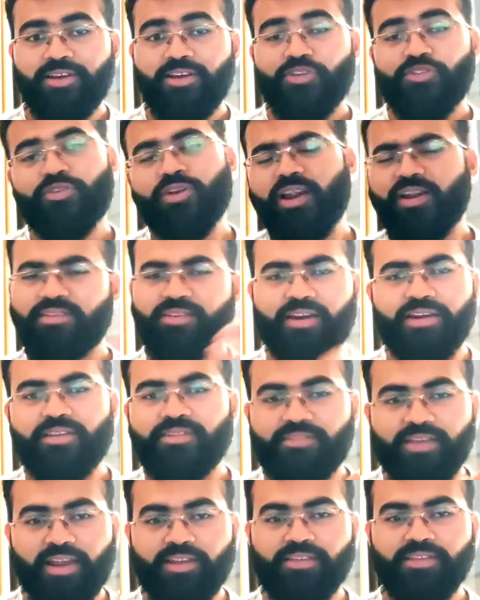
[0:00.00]
So let's
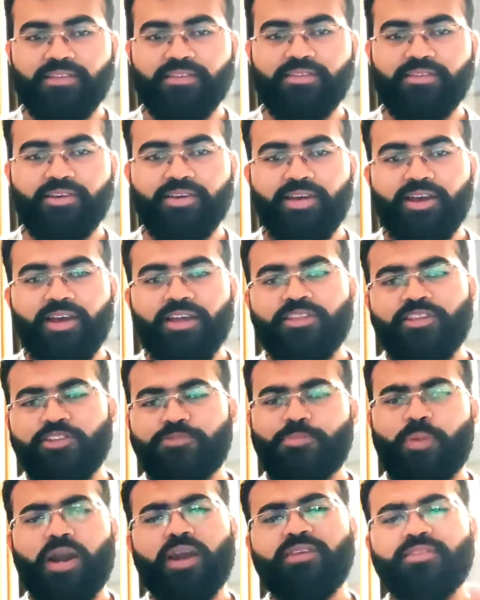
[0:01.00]
understand this. This
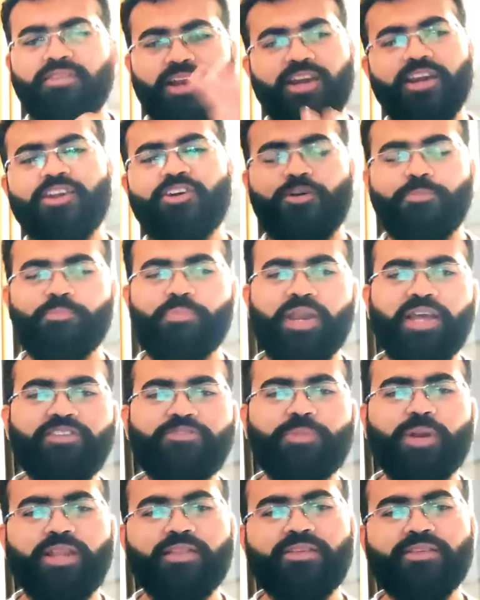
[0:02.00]
part is a little complex,
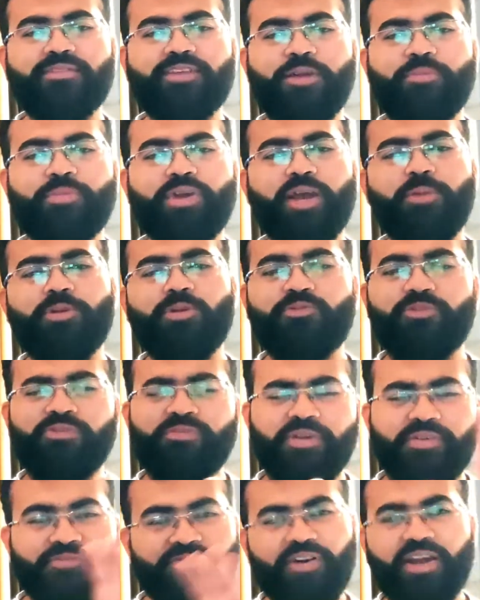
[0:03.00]
but at the same time, it will
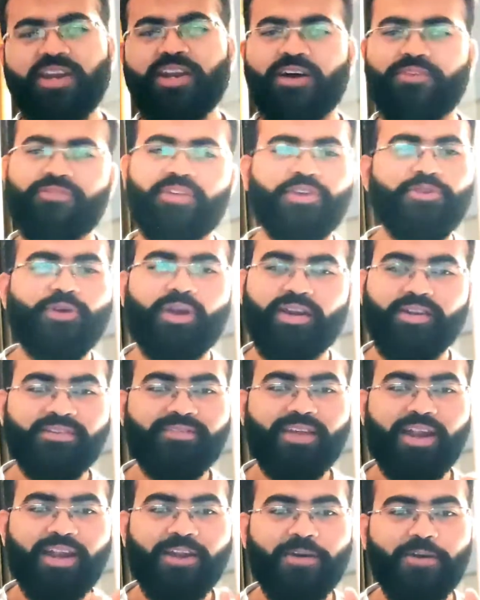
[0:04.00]
be fun after you
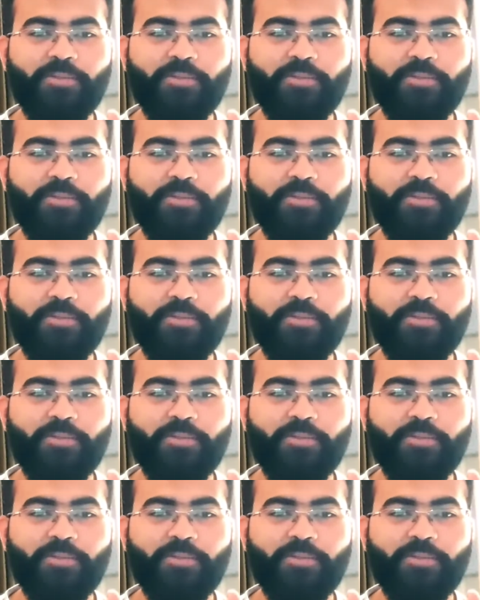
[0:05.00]
understand.